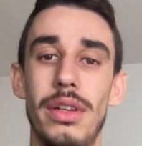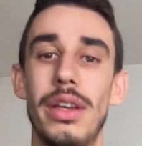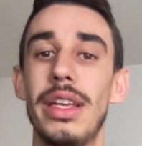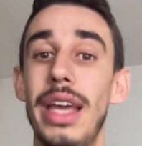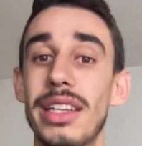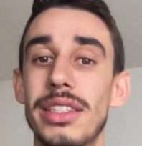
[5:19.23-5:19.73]

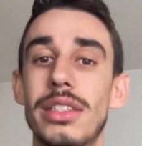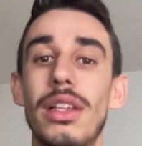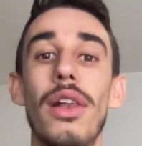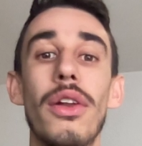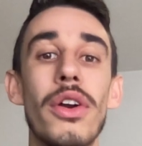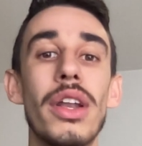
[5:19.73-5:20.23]
Yes,
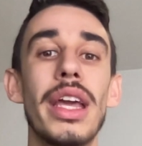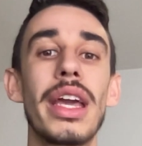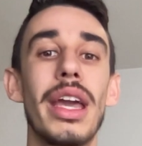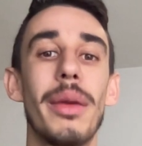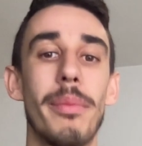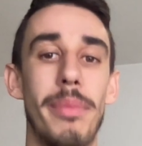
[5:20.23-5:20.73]
learning
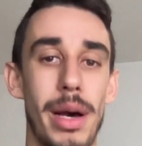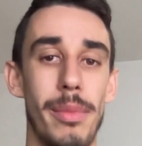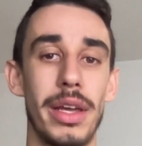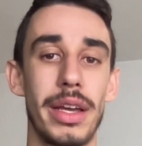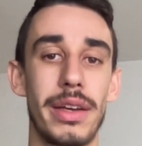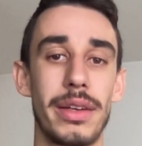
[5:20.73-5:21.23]
in
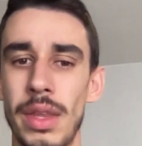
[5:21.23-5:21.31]
public.